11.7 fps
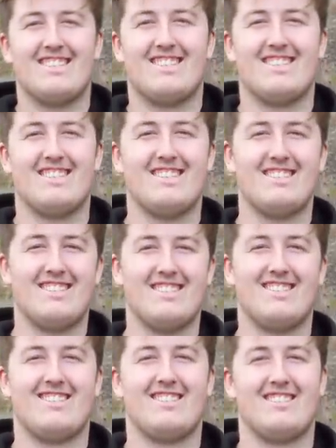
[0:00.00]

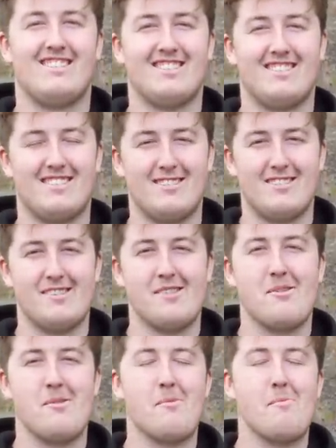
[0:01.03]

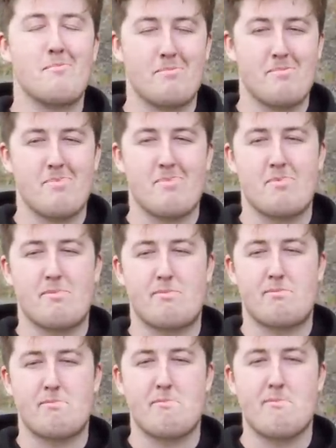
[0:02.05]

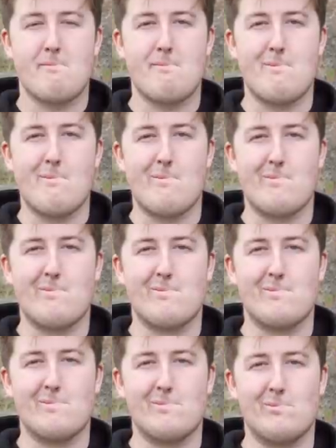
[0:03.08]

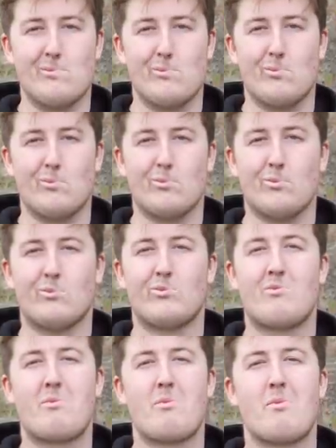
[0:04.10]

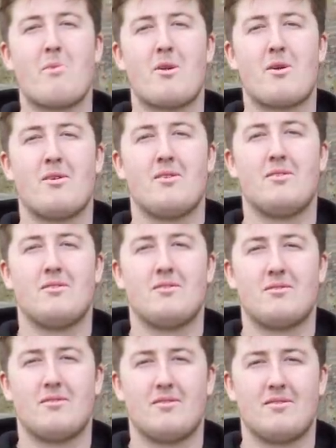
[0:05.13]

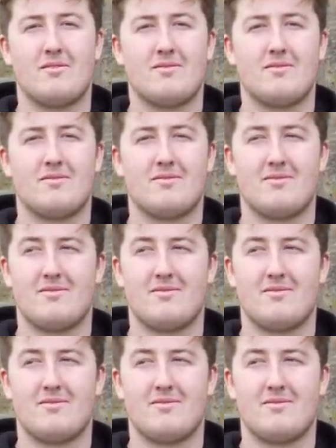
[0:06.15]
No words are spoken by the person on screen.